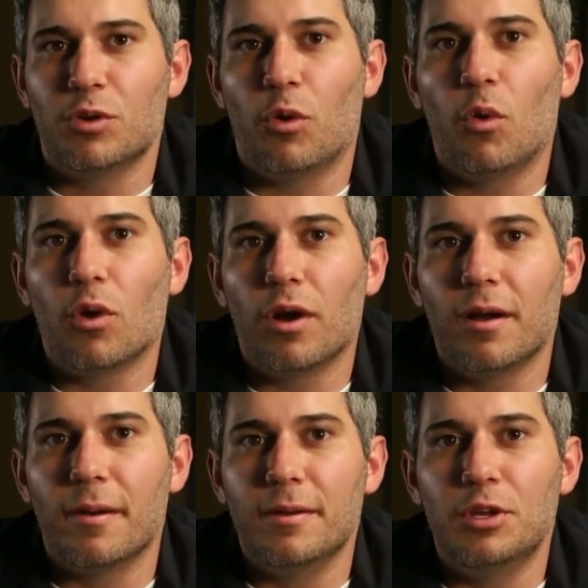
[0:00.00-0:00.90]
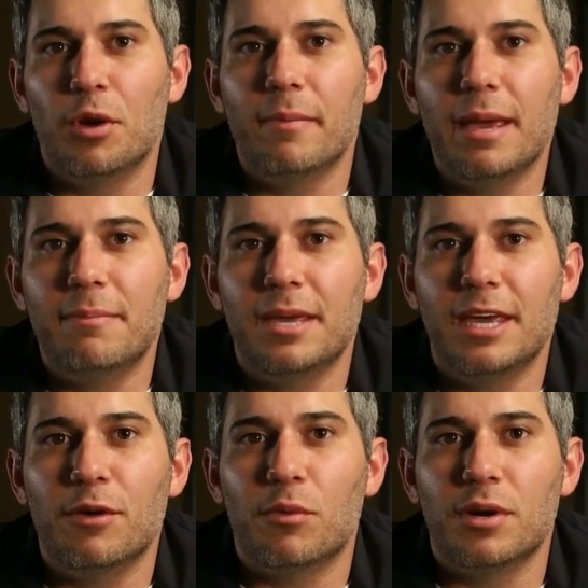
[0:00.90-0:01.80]
Or,
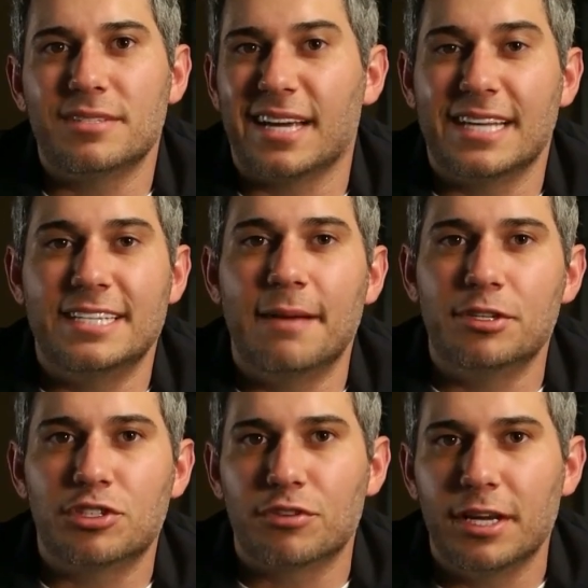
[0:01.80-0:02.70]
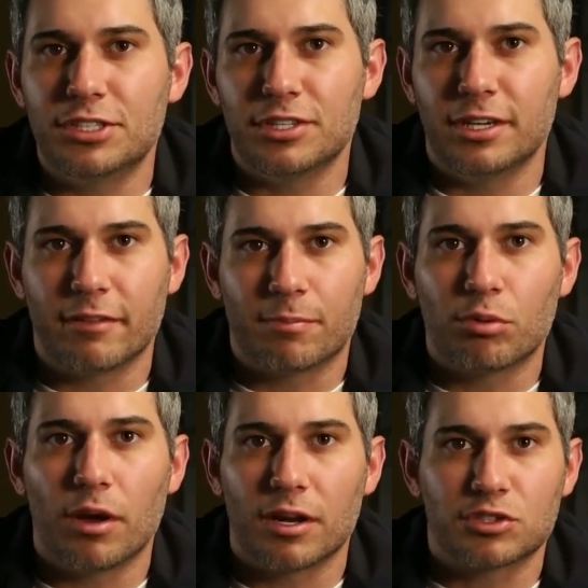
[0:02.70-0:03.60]
maybe it was like a demonstration of the
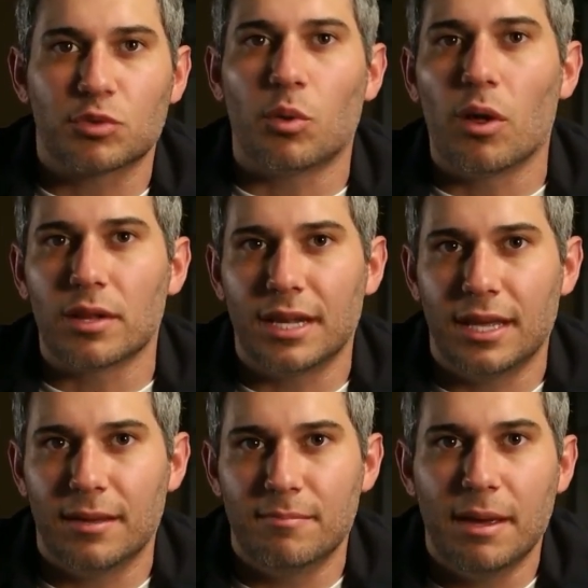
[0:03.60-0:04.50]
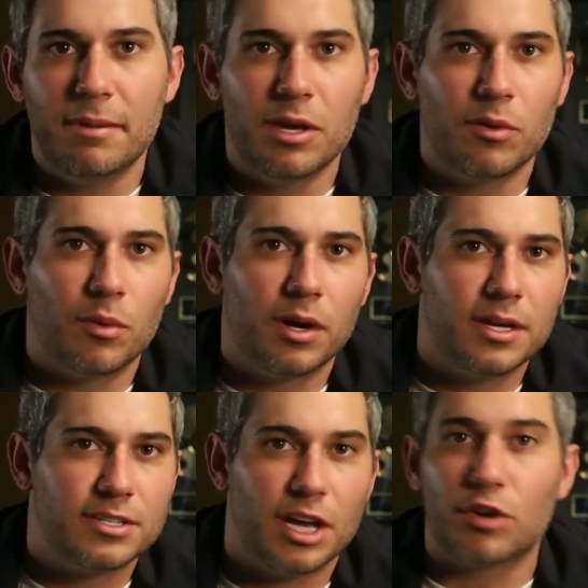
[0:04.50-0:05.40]
product's quality. Maybe it
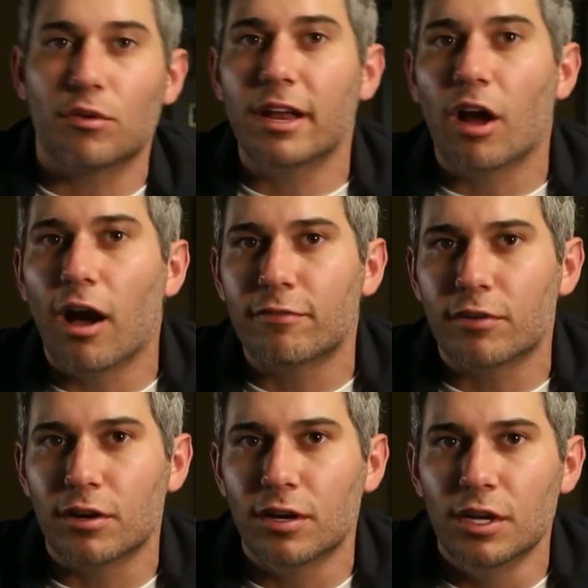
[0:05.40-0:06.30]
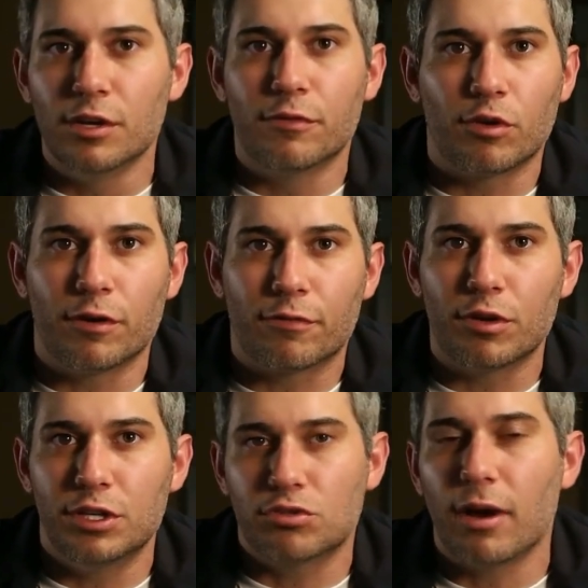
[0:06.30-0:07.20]
was a great offer for a
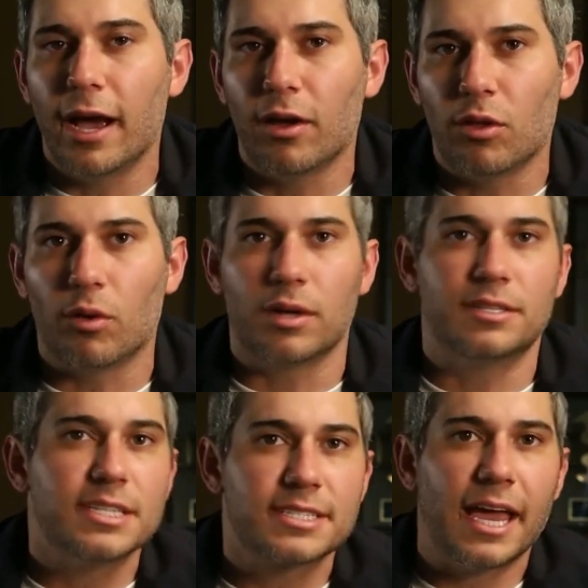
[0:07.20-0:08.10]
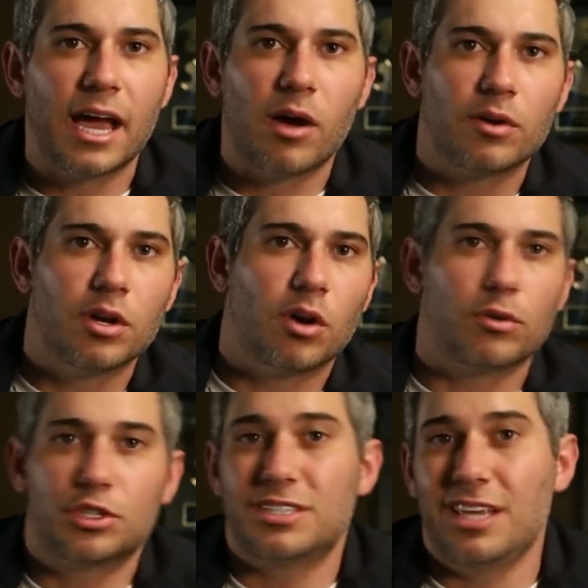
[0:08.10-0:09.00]
free trial or a discount,
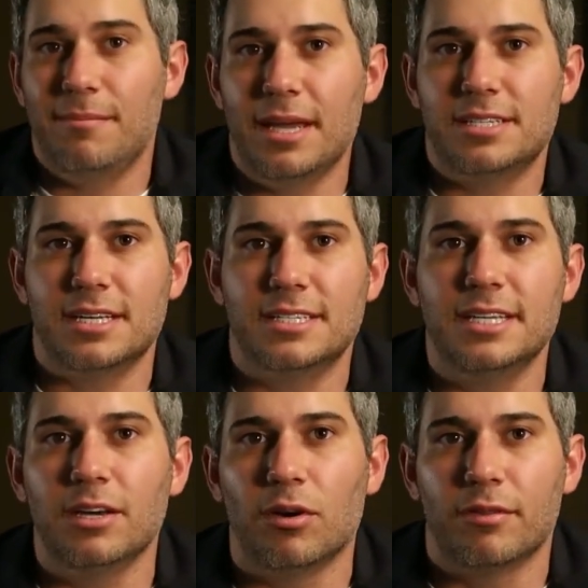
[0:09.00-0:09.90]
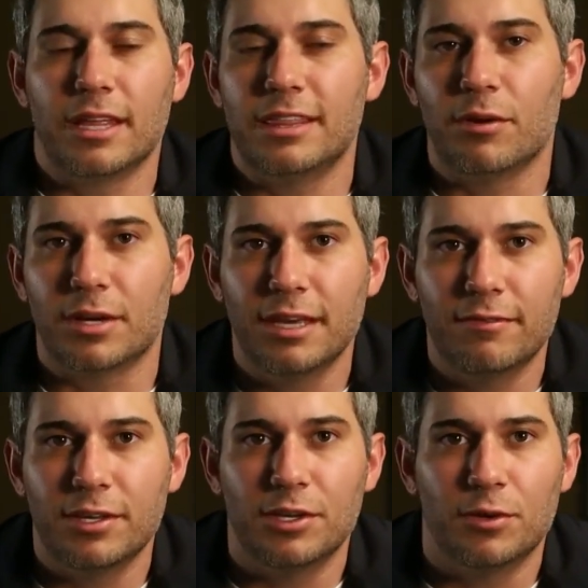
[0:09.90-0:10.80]
or just the amazing deal that they were
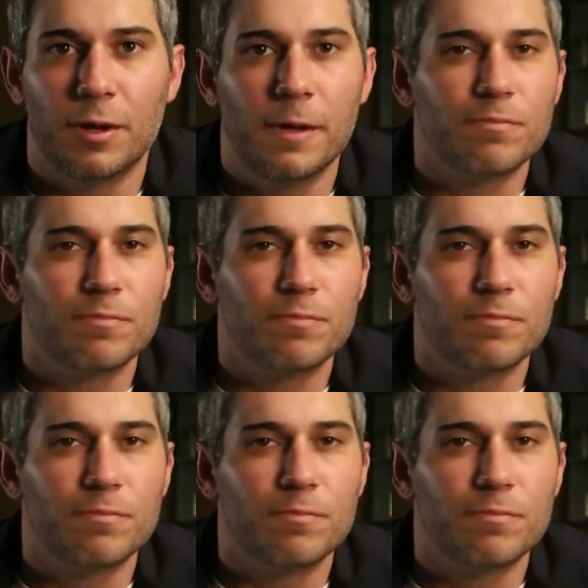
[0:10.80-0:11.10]
giving you.